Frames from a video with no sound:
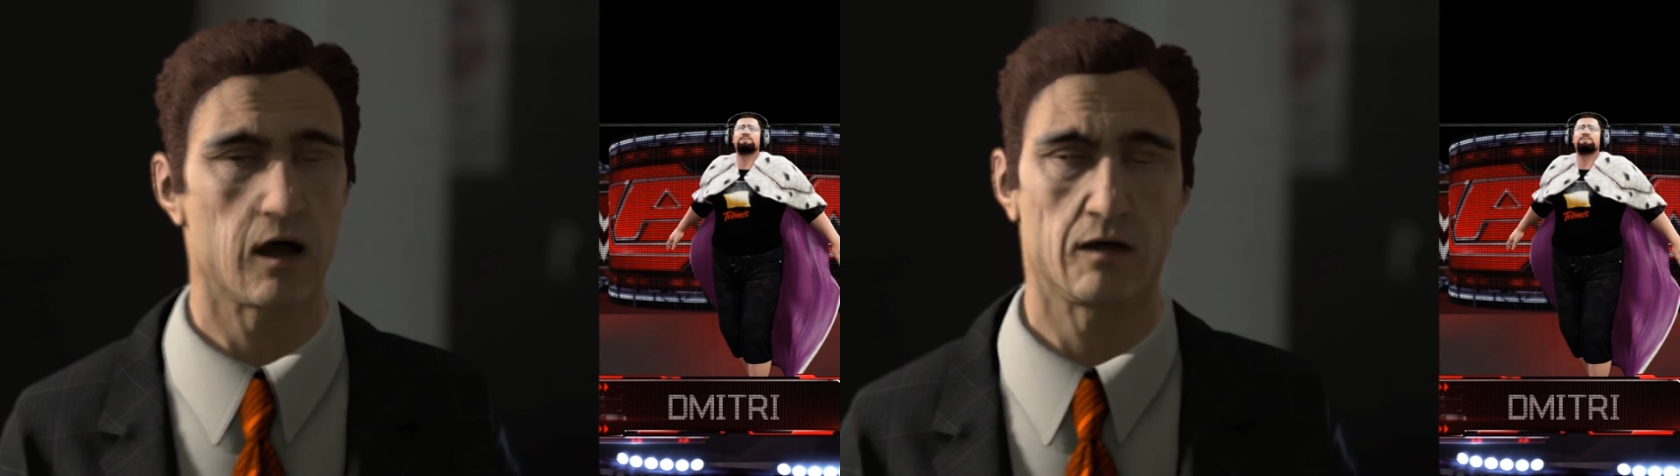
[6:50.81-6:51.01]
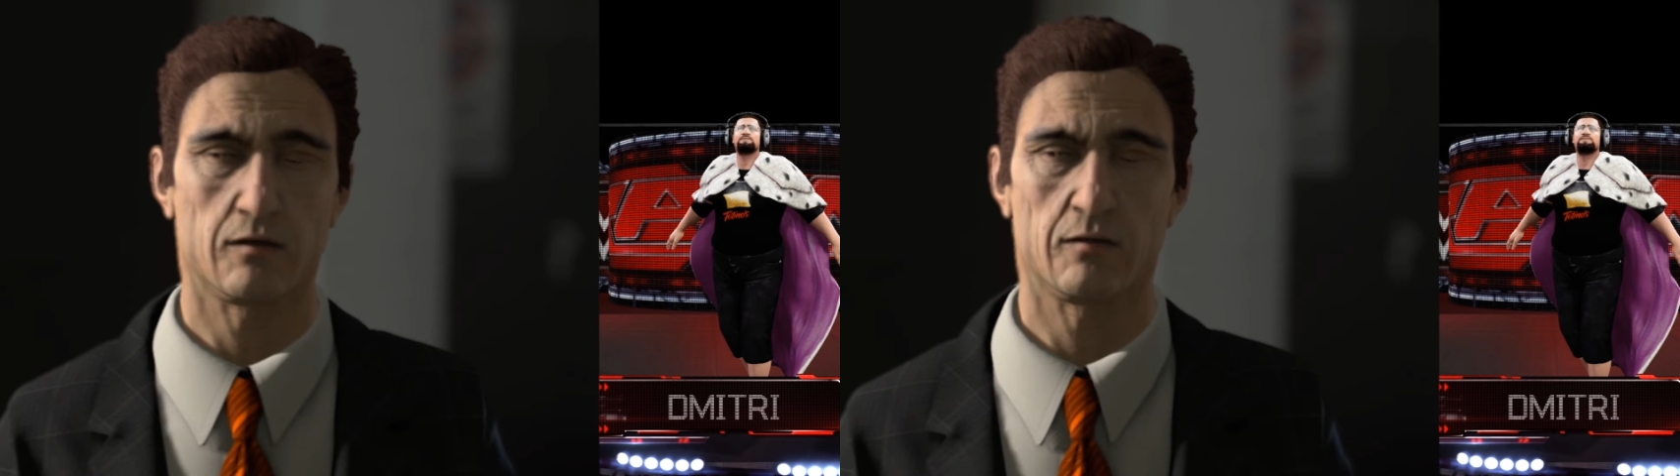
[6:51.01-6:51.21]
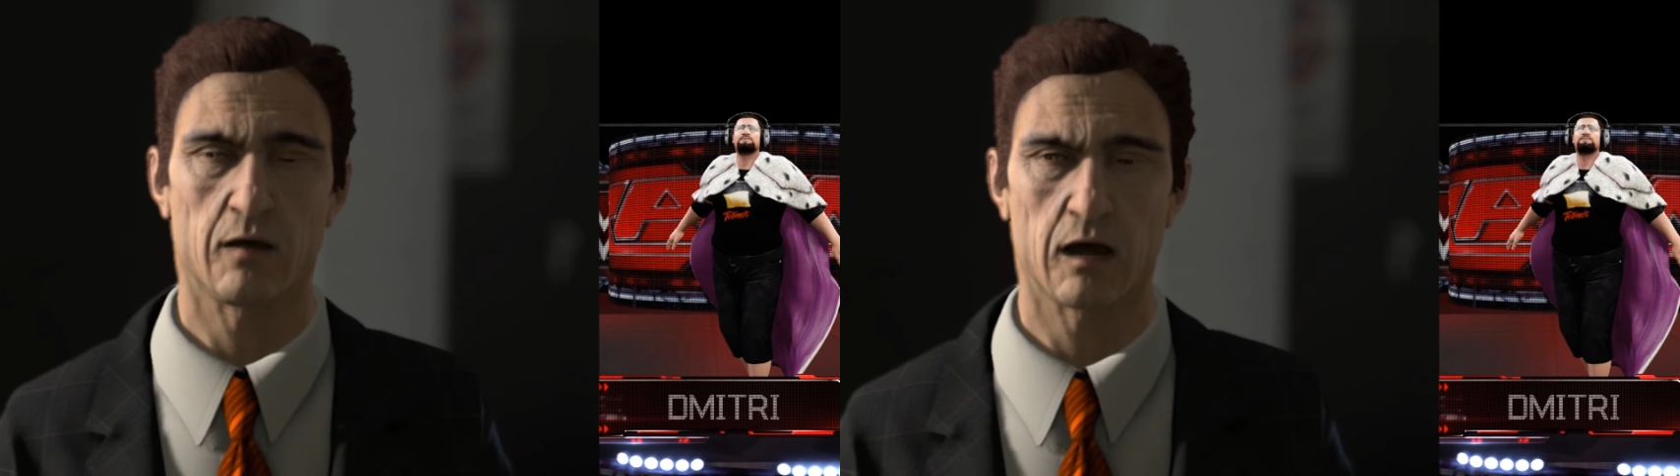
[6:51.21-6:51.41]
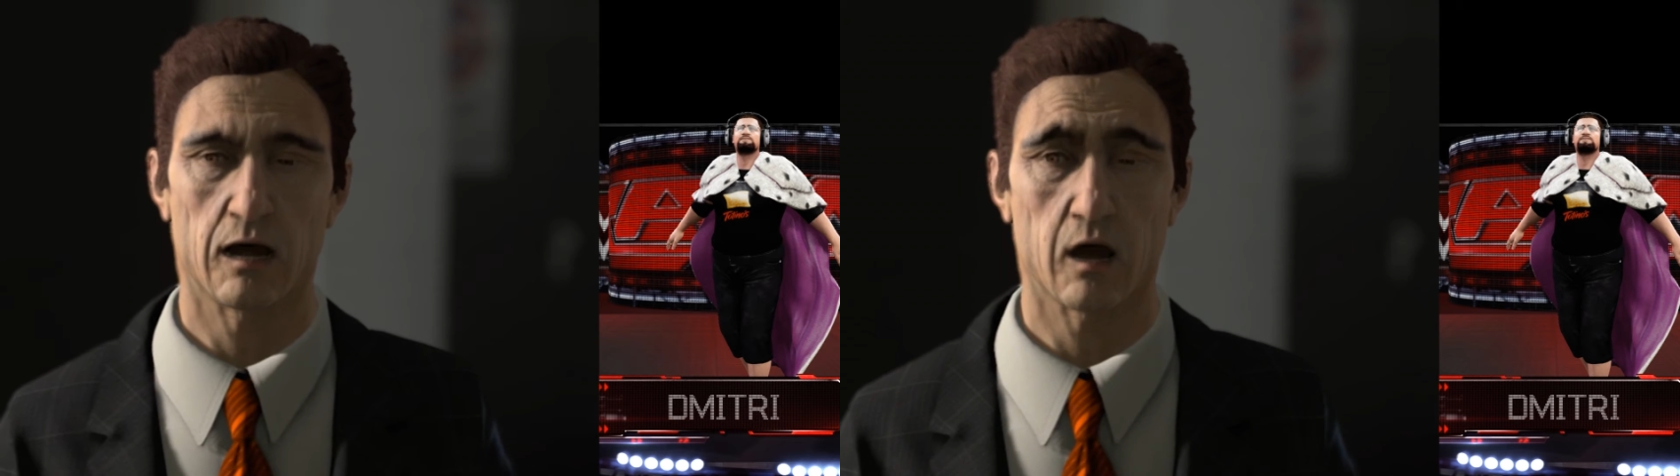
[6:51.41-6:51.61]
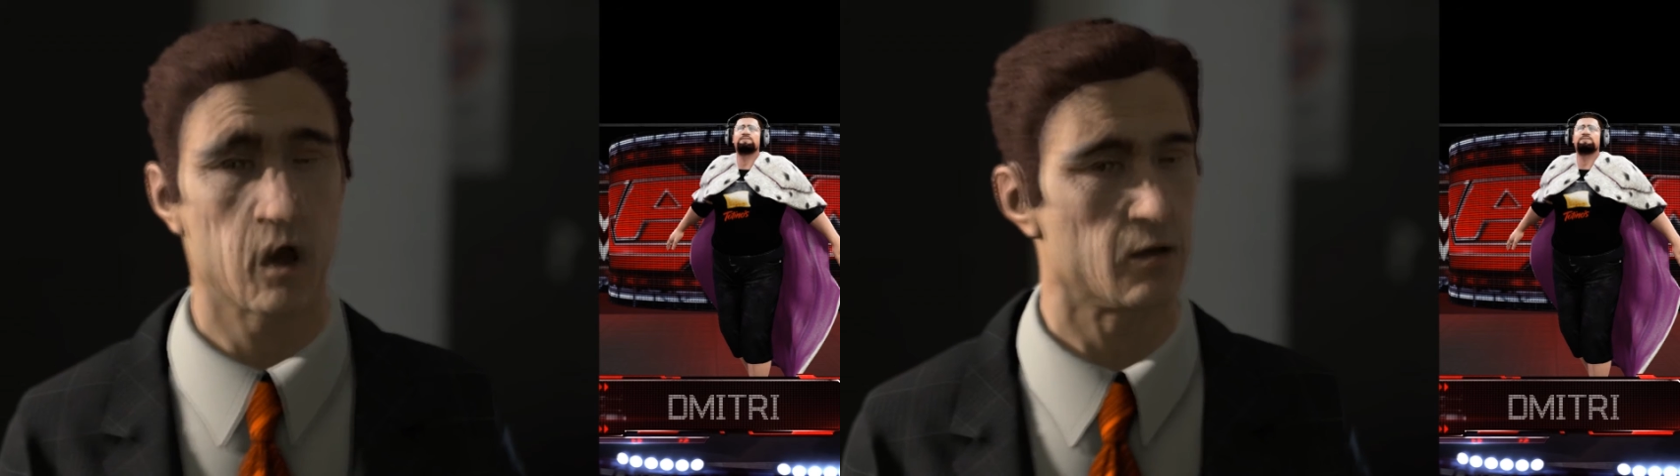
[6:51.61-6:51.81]
Well,
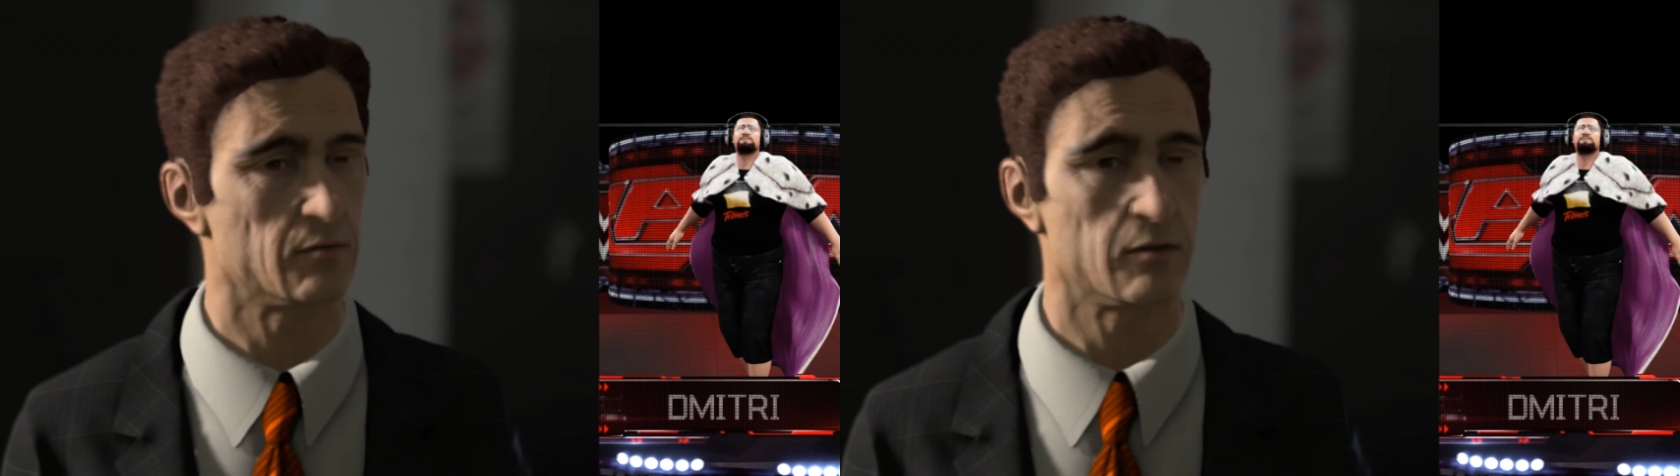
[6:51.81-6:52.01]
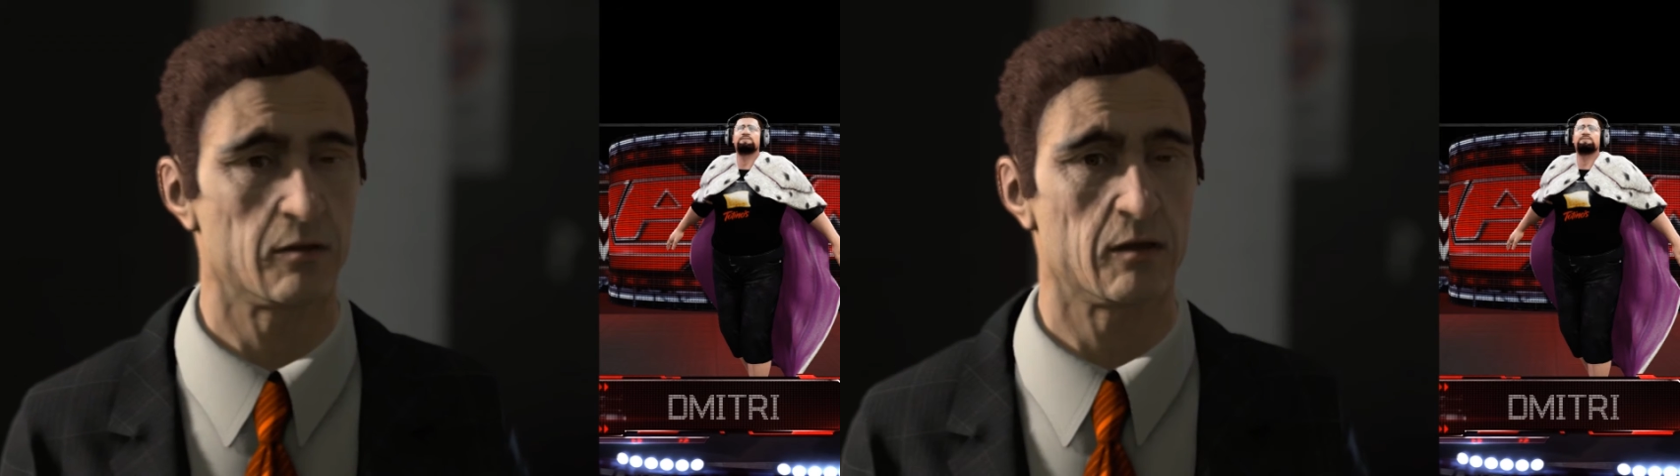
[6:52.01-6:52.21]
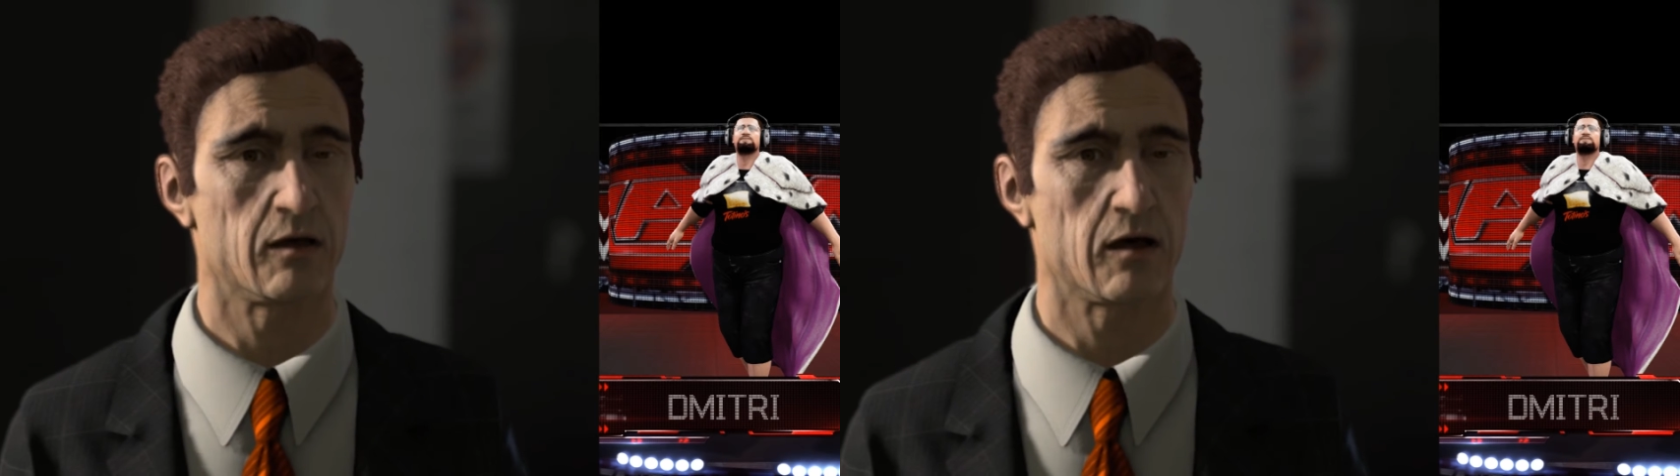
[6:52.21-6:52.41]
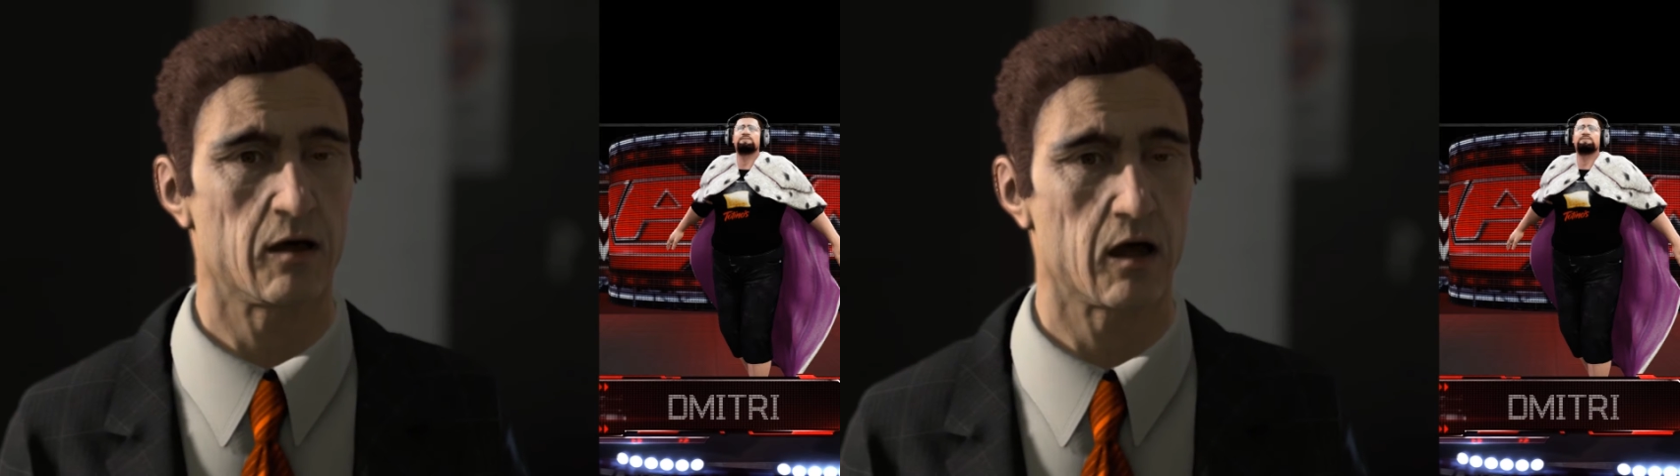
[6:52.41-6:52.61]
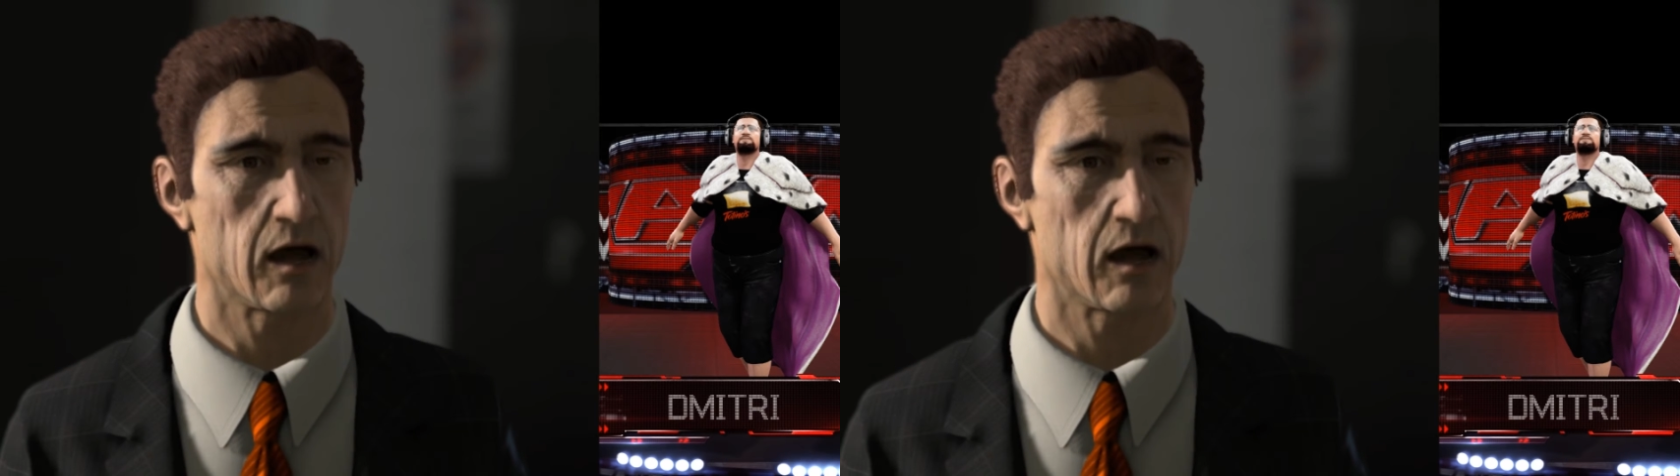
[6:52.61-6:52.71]
hopefully this week